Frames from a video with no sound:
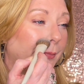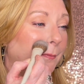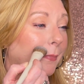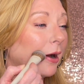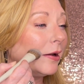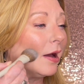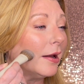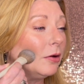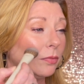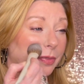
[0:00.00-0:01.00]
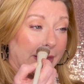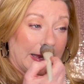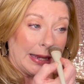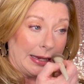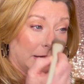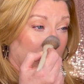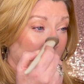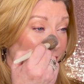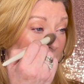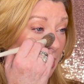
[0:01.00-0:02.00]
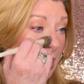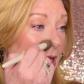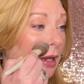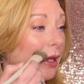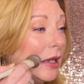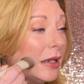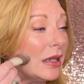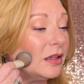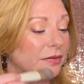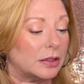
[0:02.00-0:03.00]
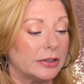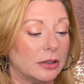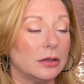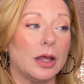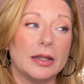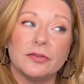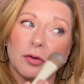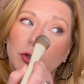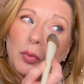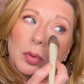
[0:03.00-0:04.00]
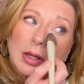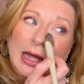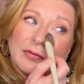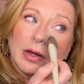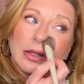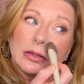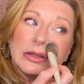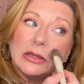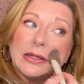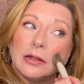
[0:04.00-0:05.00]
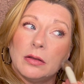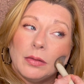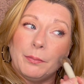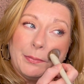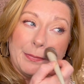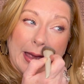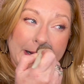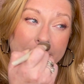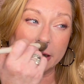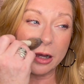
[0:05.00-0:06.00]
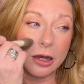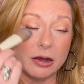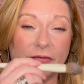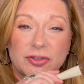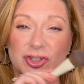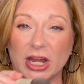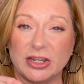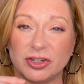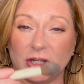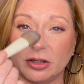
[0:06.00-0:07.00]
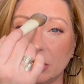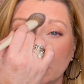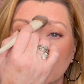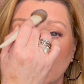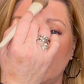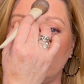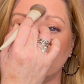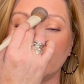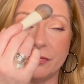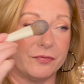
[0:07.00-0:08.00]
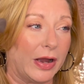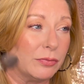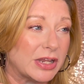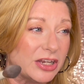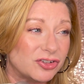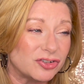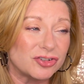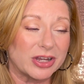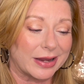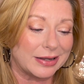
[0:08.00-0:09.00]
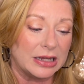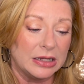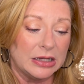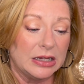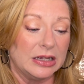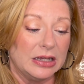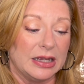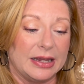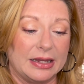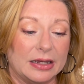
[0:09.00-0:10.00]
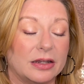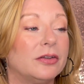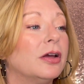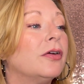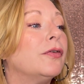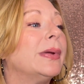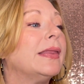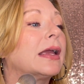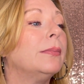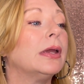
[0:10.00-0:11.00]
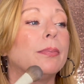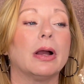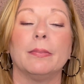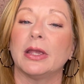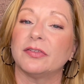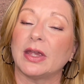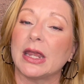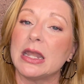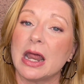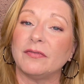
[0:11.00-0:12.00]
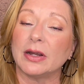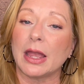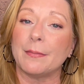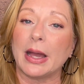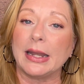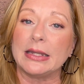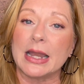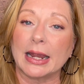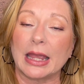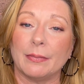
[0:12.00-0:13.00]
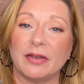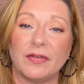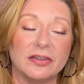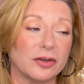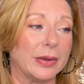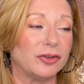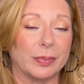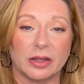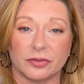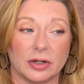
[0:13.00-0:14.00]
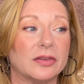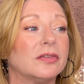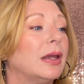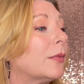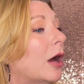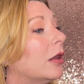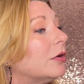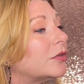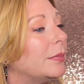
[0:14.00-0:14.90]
but I don't think it is. It is a little light, so you will have a little bit of changing of your foundation shade. And for me, that can be a problem because I can never get my neck and my face to match because they're not the same colors to